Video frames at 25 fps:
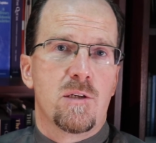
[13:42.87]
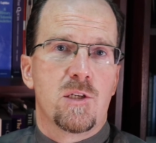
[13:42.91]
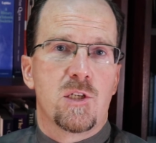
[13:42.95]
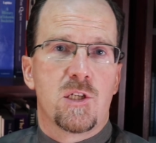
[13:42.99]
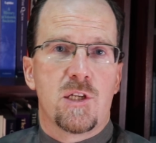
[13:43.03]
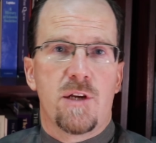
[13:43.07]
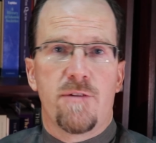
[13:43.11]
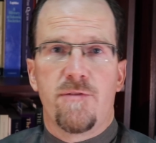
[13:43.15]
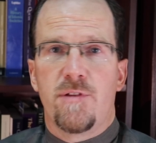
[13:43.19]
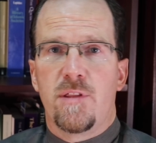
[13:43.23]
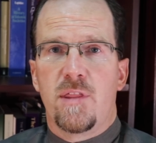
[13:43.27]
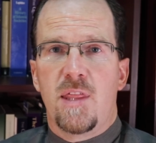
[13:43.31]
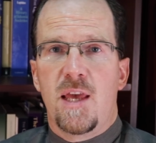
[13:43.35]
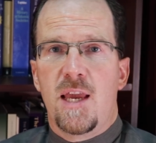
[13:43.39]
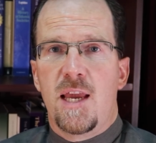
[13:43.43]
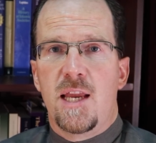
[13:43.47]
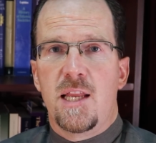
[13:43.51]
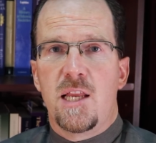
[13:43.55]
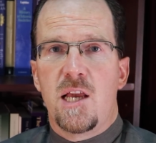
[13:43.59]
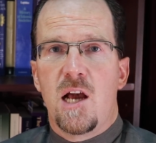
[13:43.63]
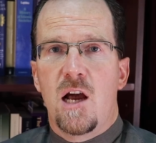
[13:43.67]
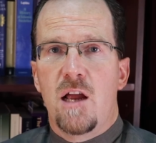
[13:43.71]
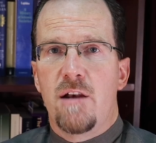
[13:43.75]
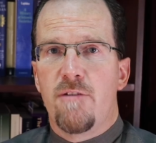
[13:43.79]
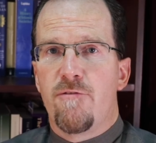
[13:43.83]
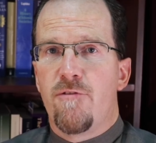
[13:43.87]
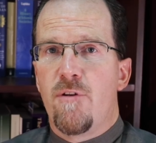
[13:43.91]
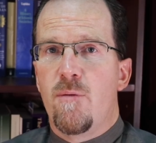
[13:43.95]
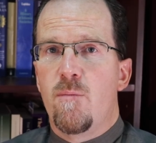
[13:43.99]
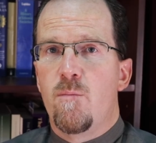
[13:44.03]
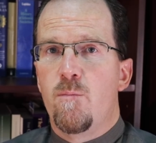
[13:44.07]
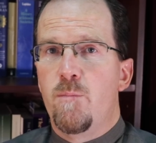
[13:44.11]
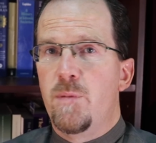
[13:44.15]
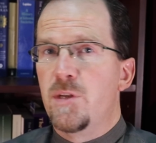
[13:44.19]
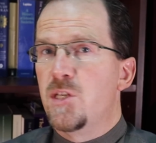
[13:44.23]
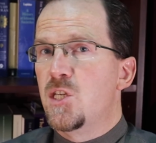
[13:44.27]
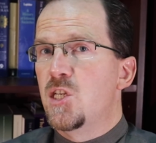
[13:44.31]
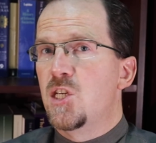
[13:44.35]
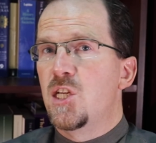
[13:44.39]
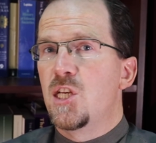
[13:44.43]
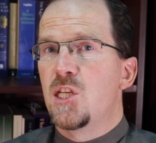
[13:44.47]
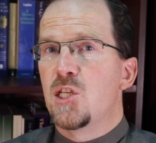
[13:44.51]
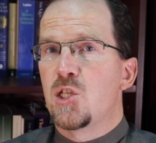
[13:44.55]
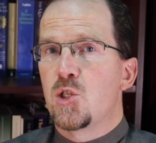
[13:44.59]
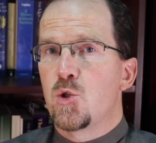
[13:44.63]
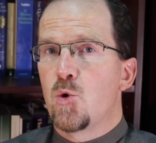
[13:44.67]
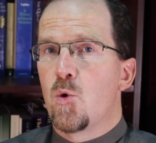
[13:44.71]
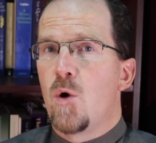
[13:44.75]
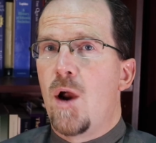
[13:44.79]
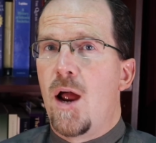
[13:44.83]
stuff that they had gotten from Byzantine
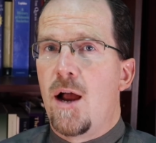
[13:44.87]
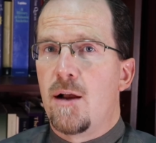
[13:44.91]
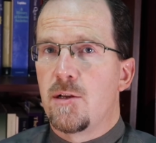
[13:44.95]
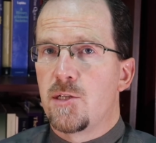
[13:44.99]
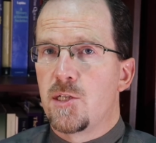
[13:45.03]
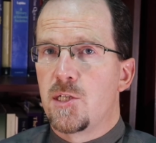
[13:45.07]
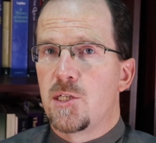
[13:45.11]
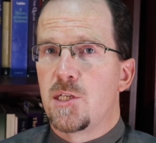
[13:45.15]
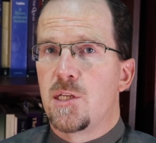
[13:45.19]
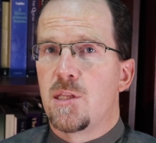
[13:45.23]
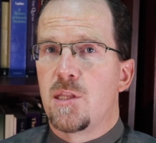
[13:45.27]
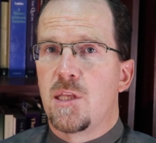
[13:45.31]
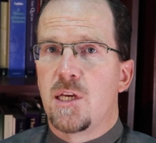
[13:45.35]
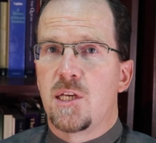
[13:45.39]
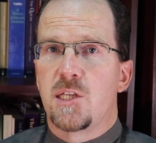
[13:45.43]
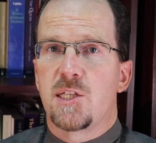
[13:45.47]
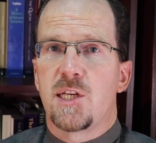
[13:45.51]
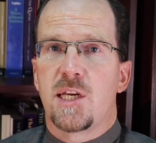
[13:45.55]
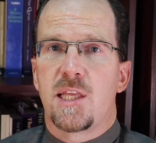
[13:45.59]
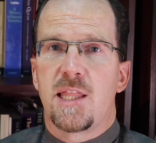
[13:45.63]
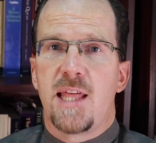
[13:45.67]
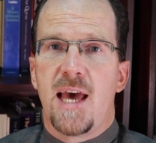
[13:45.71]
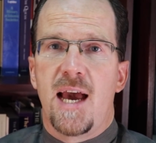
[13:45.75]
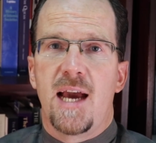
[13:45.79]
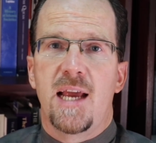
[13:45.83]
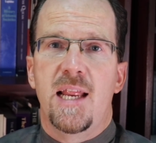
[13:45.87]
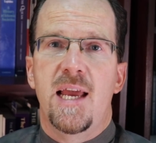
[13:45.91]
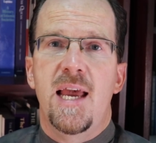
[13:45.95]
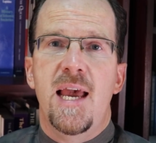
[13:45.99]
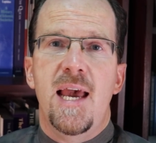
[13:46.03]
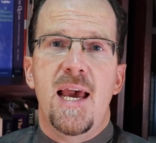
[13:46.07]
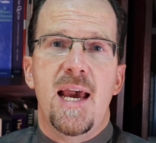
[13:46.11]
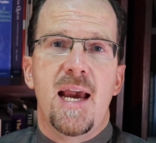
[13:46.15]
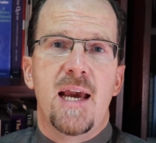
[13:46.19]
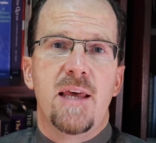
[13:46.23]
storehouses and things like that,